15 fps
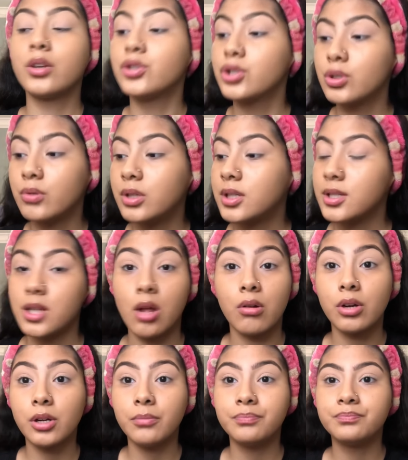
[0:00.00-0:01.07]
Should we just tell
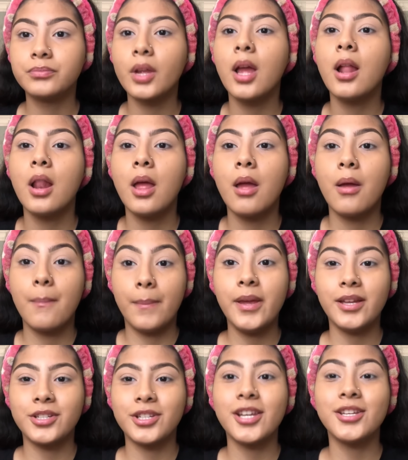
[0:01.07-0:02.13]
her?
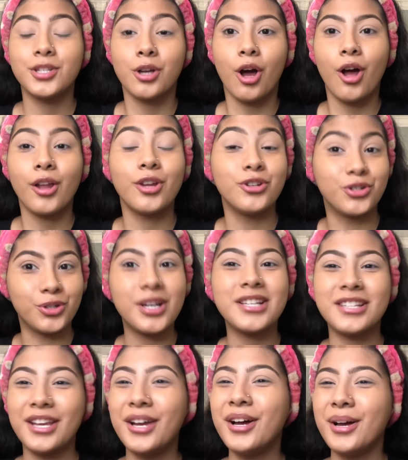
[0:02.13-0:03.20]
Bitch, it's called
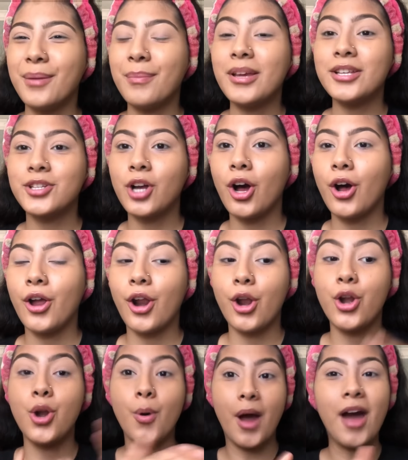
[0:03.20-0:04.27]
dressing up. It's called
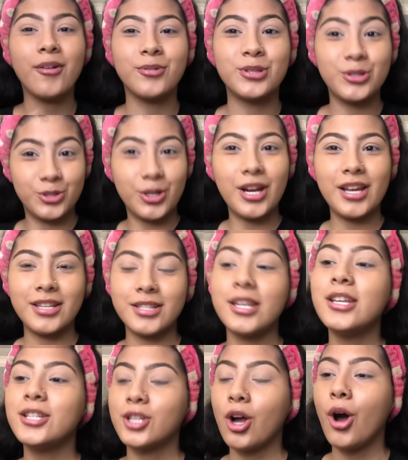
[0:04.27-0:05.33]
know how to dress.
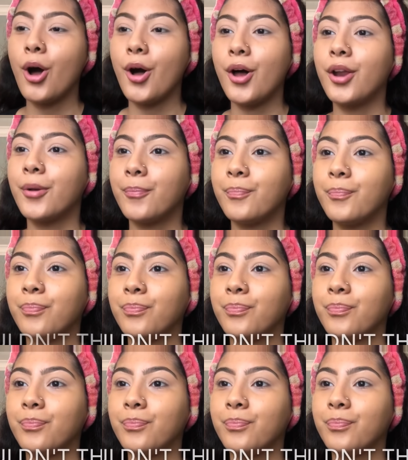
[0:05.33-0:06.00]
It's called...